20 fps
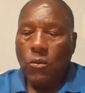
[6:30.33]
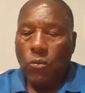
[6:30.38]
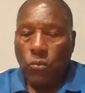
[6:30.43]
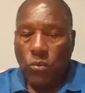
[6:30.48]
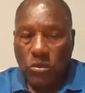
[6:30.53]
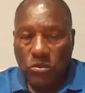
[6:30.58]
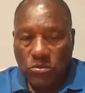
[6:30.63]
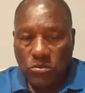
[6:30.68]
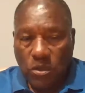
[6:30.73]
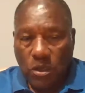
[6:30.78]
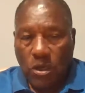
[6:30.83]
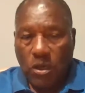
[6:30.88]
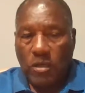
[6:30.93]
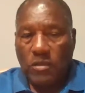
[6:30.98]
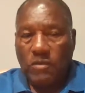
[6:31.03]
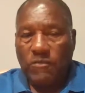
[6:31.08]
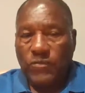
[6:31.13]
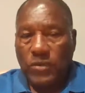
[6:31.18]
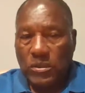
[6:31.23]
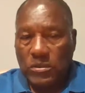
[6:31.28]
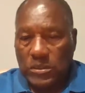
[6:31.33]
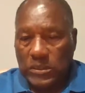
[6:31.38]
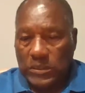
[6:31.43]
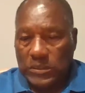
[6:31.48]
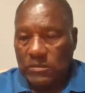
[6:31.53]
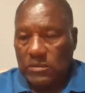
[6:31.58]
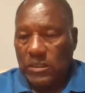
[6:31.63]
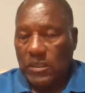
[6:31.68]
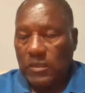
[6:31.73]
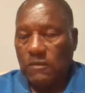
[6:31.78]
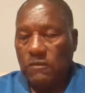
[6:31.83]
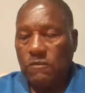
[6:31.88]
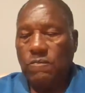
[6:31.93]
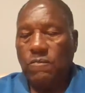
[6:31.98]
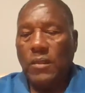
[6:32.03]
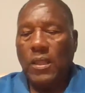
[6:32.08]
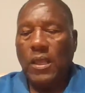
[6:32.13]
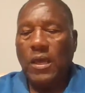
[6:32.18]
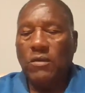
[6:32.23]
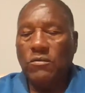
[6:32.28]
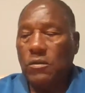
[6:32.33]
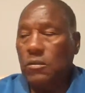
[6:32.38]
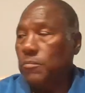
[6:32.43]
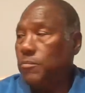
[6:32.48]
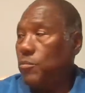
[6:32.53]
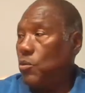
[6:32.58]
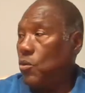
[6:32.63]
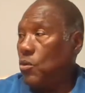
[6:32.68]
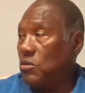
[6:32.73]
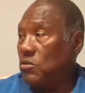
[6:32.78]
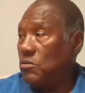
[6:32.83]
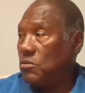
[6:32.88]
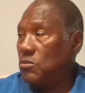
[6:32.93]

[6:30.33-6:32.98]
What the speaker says: we saw and felt these things as little boys